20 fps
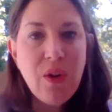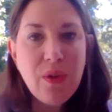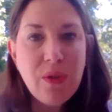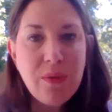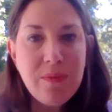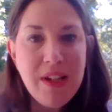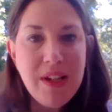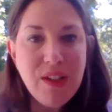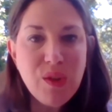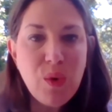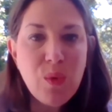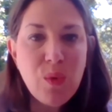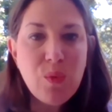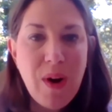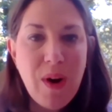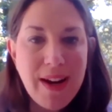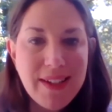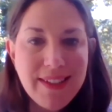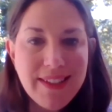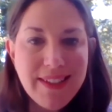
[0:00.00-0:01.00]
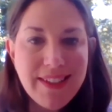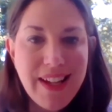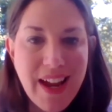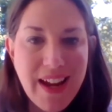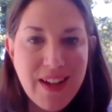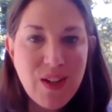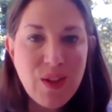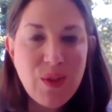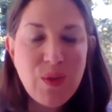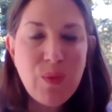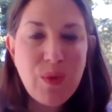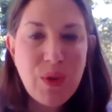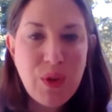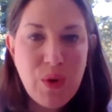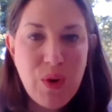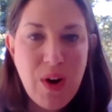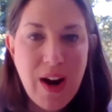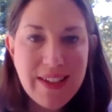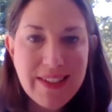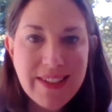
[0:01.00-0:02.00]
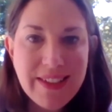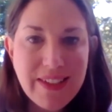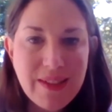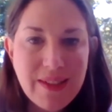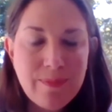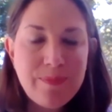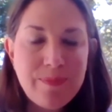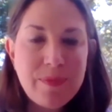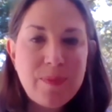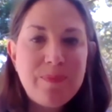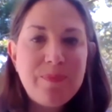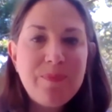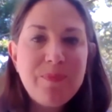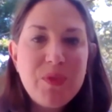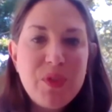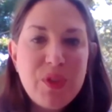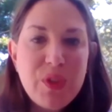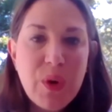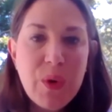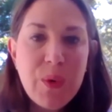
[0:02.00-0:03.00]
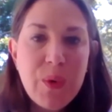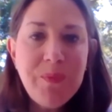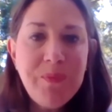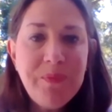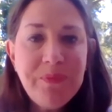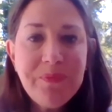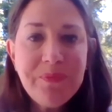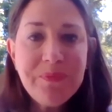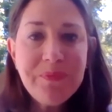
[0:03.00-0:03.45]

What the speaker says: Well, it means reconciled with Christ. So